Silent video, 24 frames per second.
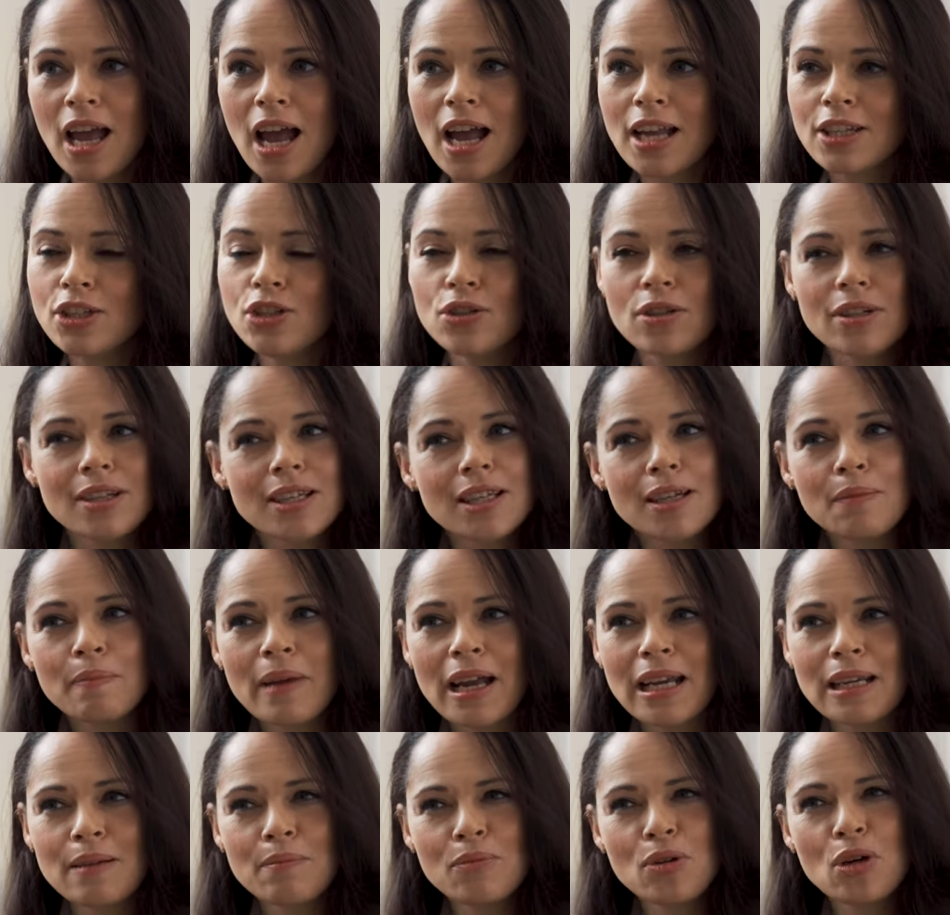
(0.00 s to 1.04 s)
and you could
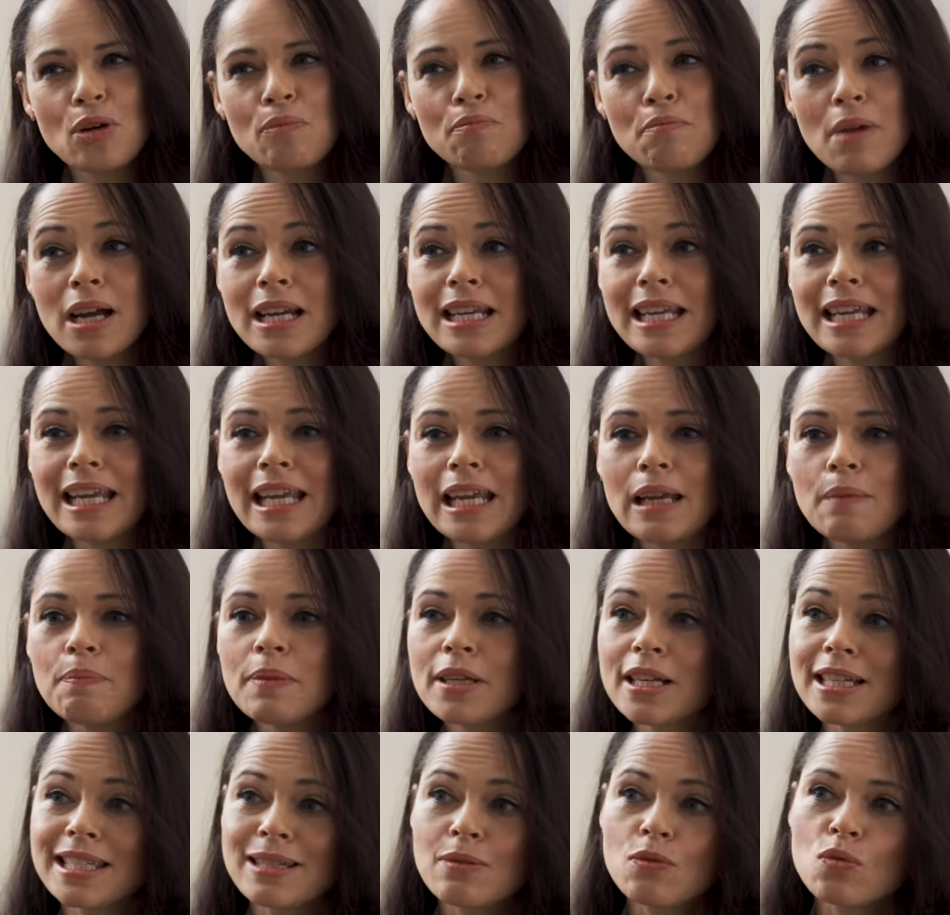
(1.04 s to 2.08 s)
command more money
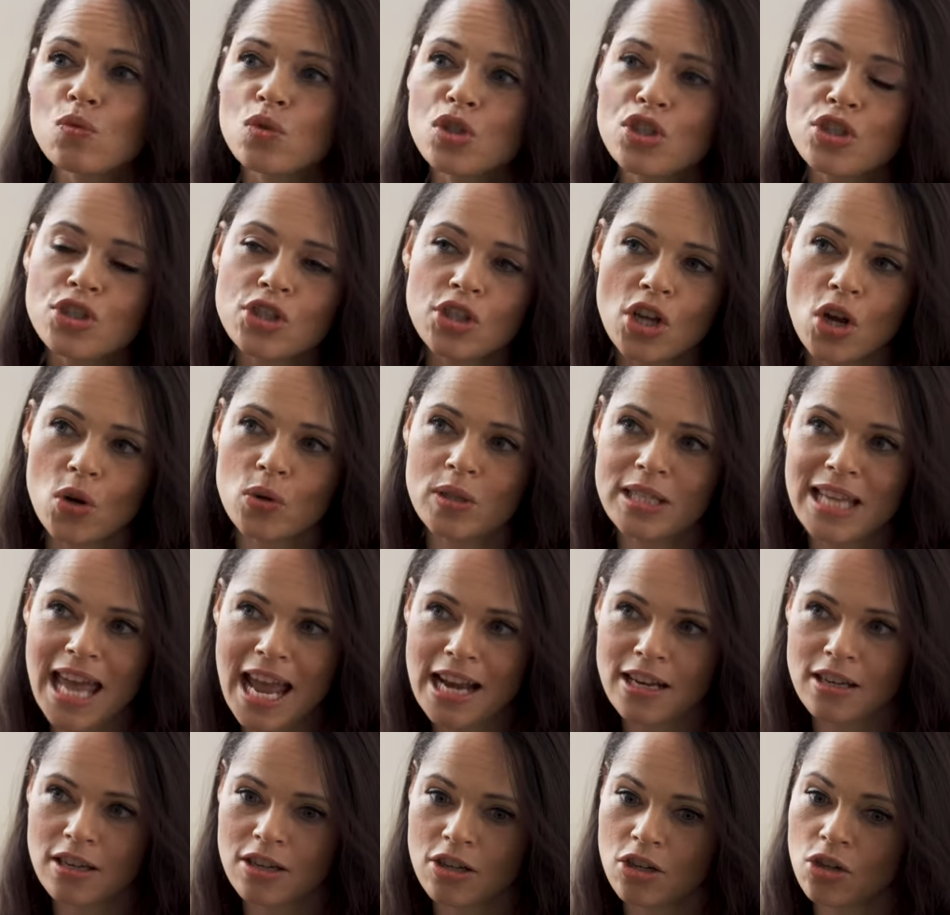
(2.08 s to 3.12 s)
because it was so
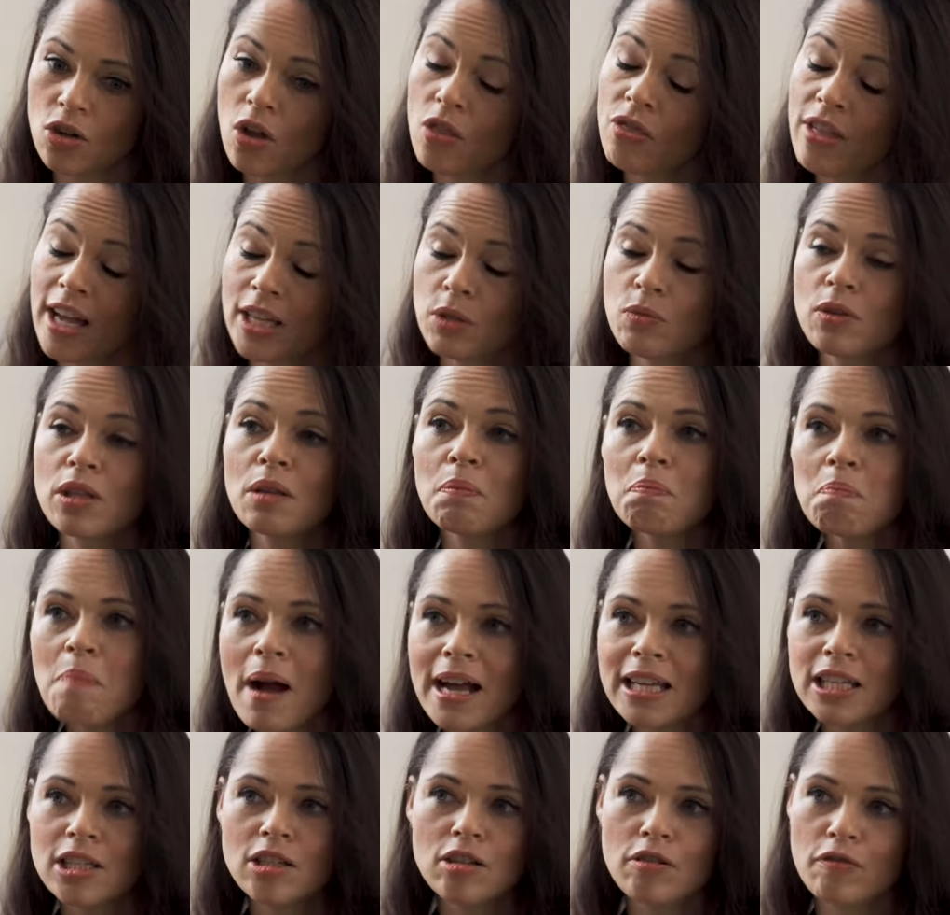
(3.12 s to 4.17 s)
technical and that's where the
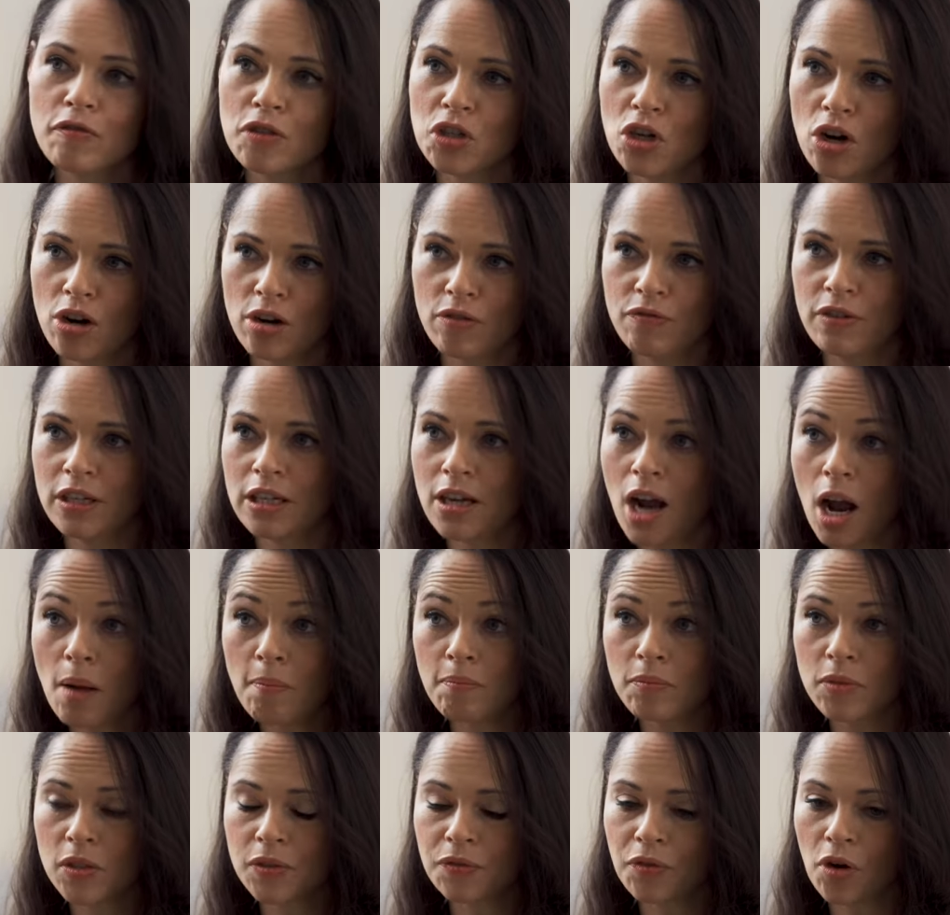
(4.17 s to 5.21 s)
master of photography
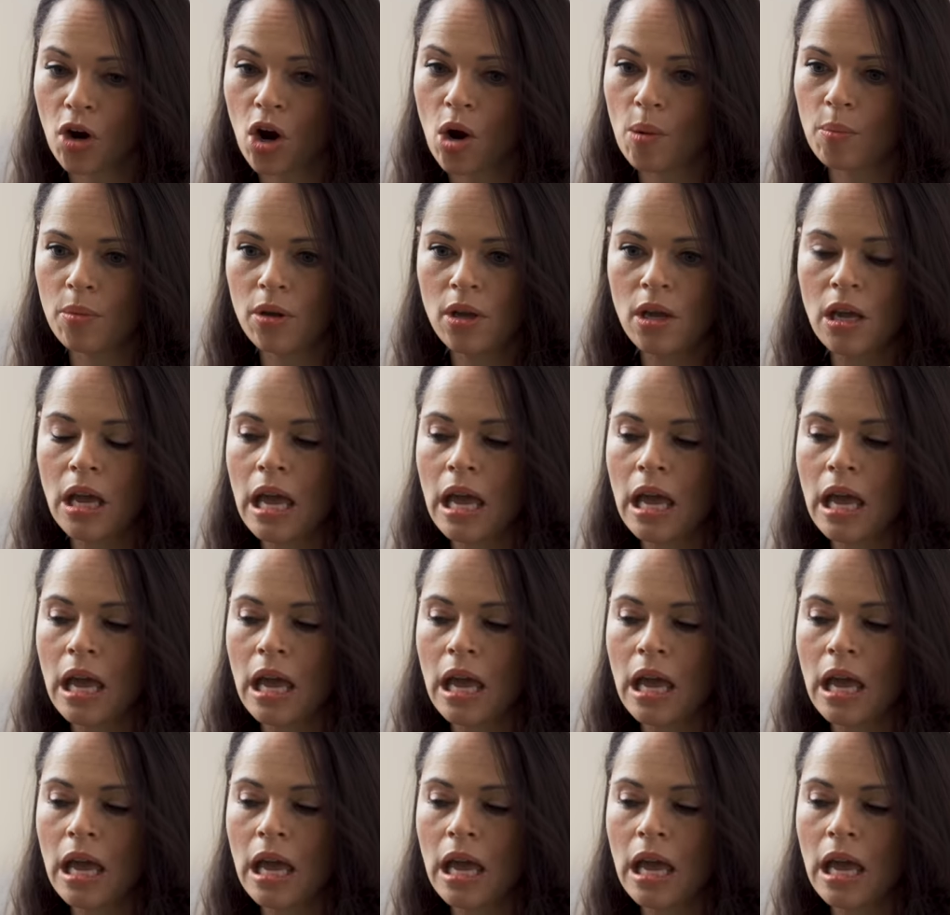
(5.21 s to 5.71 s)
comes from